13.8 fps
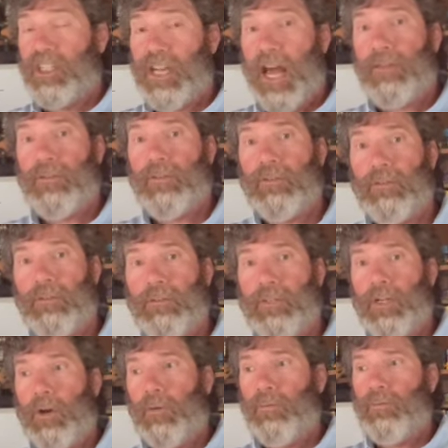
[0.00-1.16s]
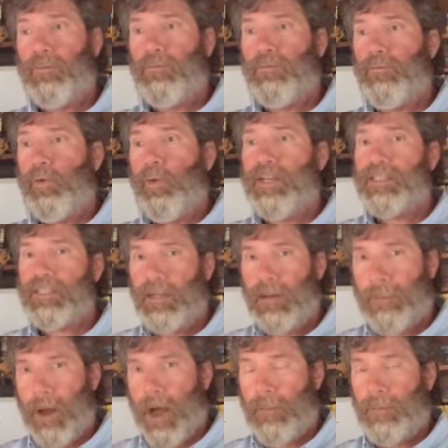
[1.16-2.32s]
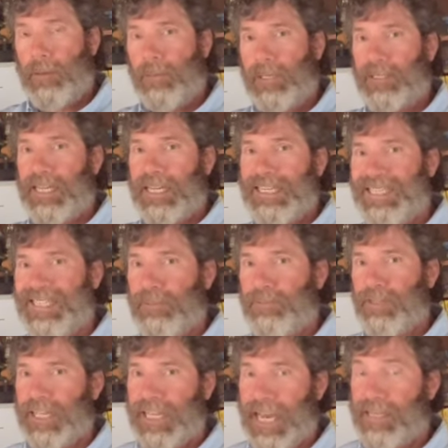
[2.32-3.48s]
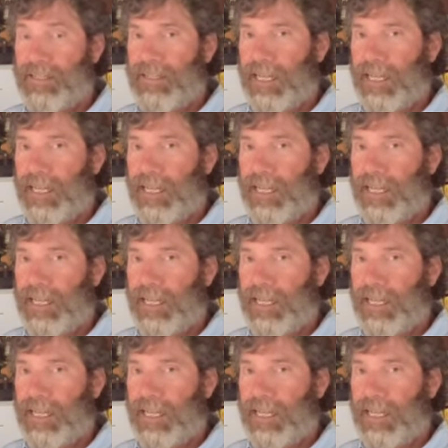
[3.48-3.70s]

not, foisted upon me because I accepted a case that I